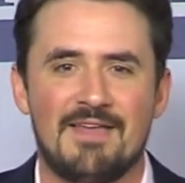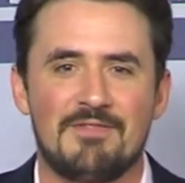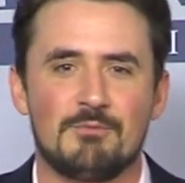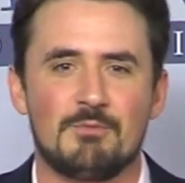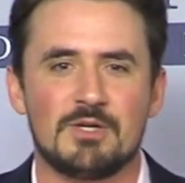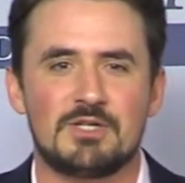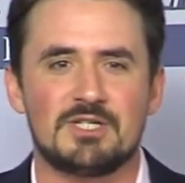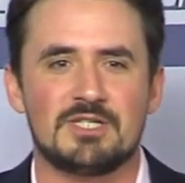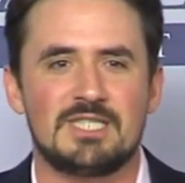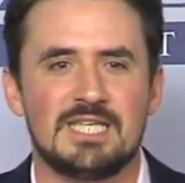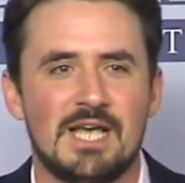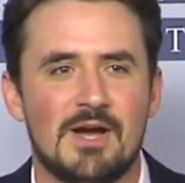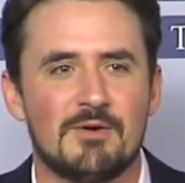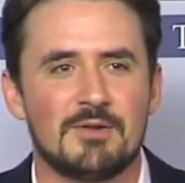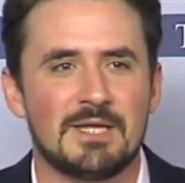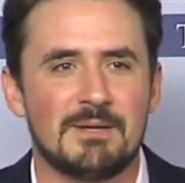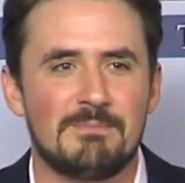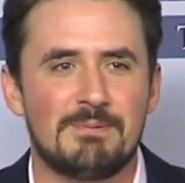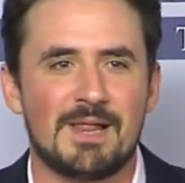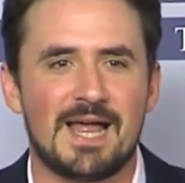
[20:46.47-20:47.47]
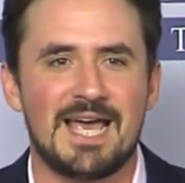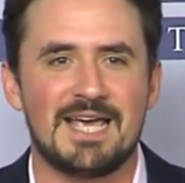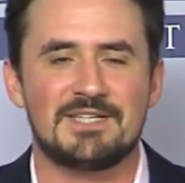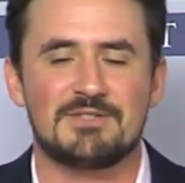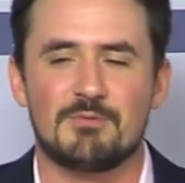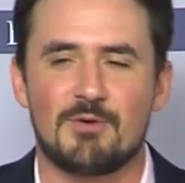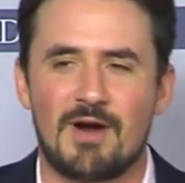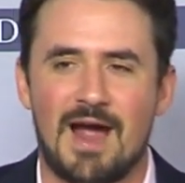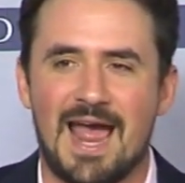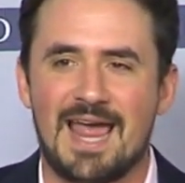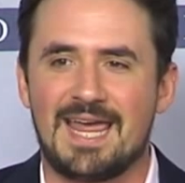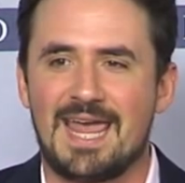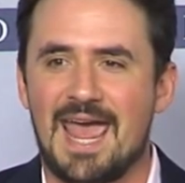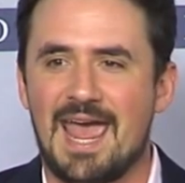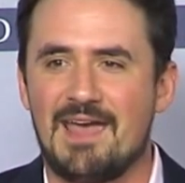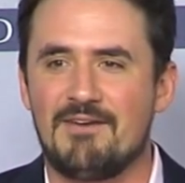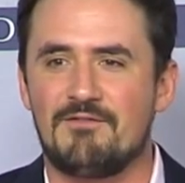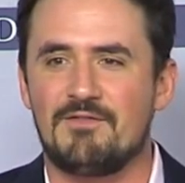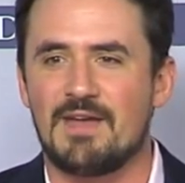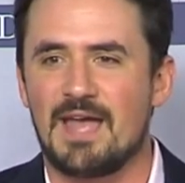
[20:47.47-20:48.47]
which is the only place where I
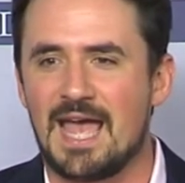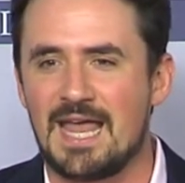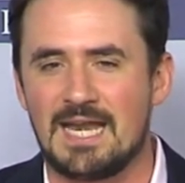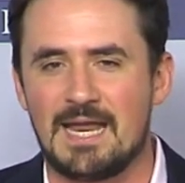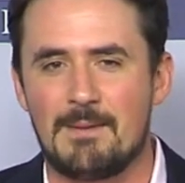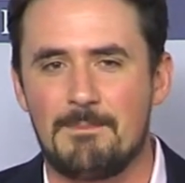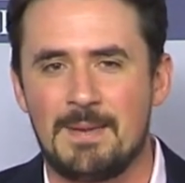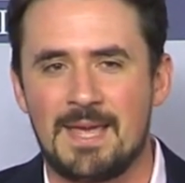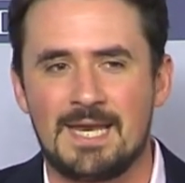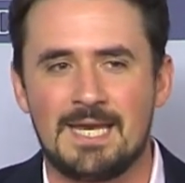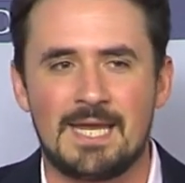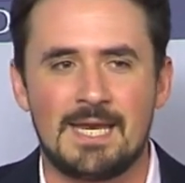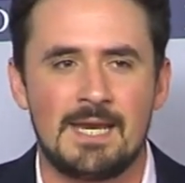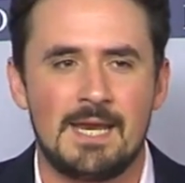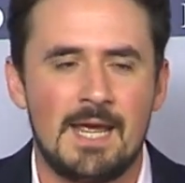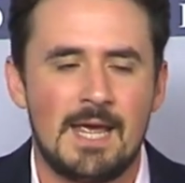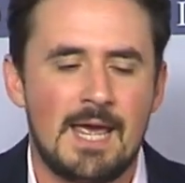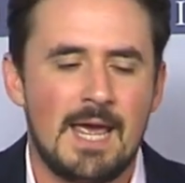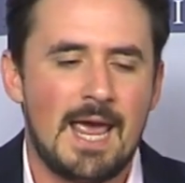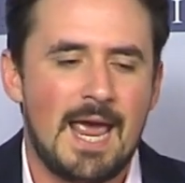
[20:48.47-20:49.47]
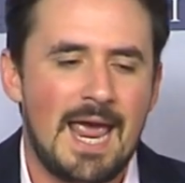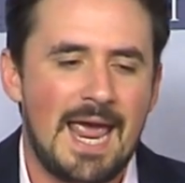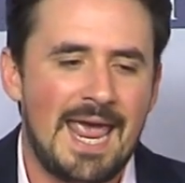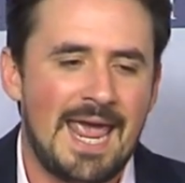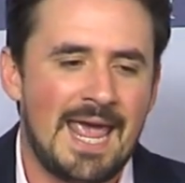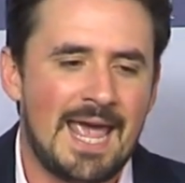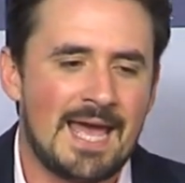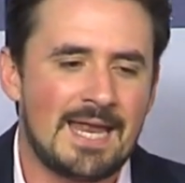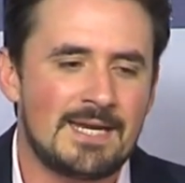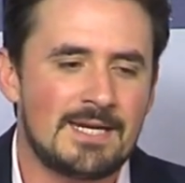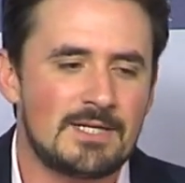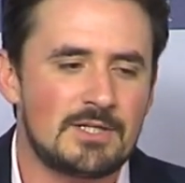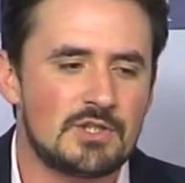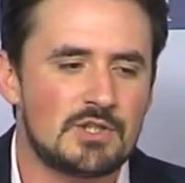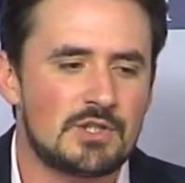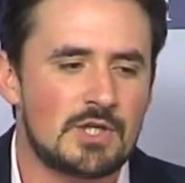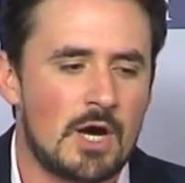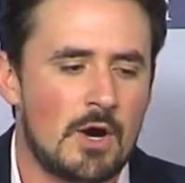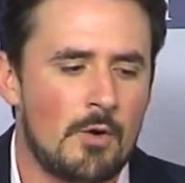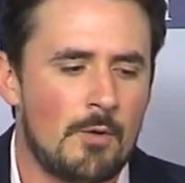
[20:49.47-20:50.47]
gave any opinion. And
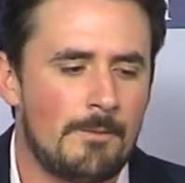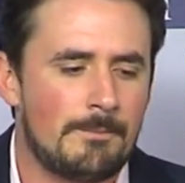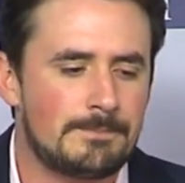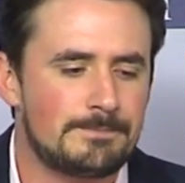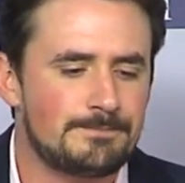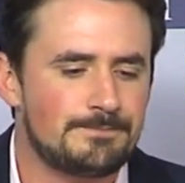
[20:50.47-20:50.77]
so